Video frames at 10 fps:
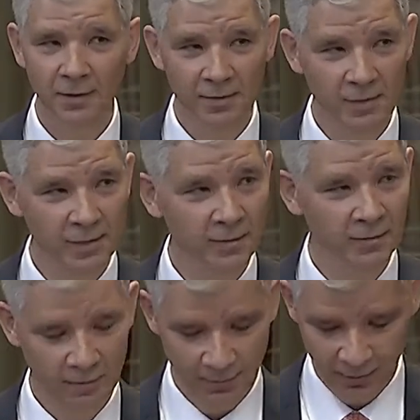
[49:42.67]
Indeed,
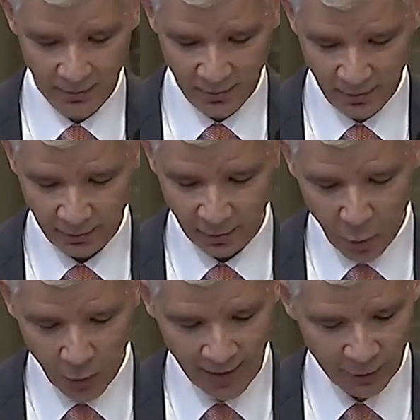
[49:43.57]
the
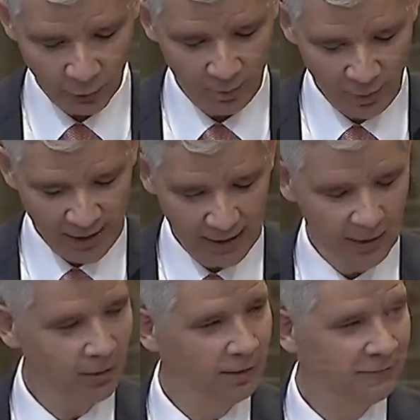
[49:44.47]
court has
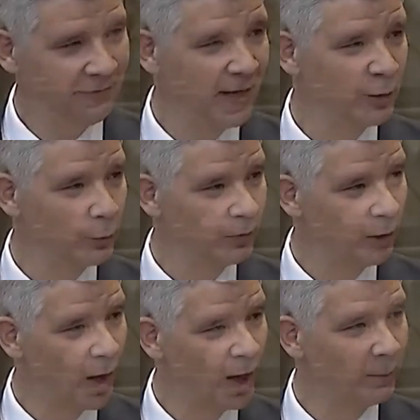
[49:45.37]
repeatedly found the
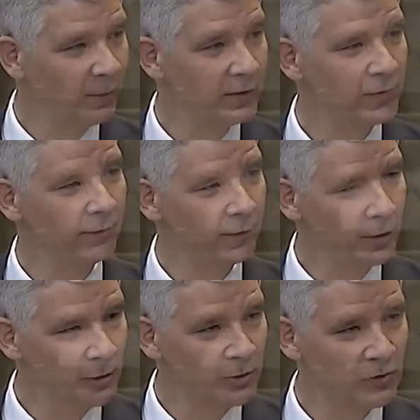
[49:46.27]
requirements of
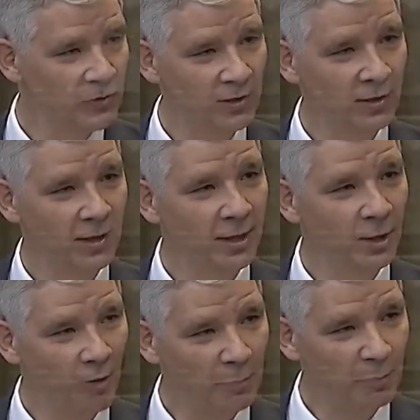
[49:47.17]
urgency and
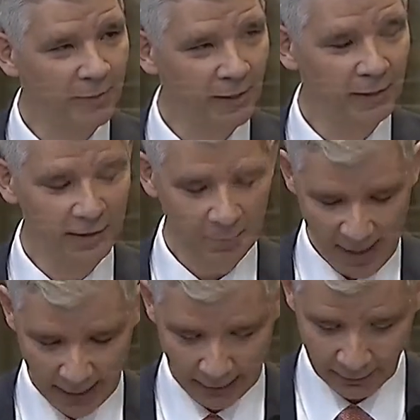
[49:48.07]
irreparability
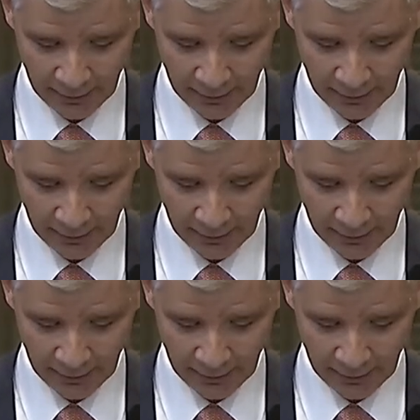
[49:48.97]
met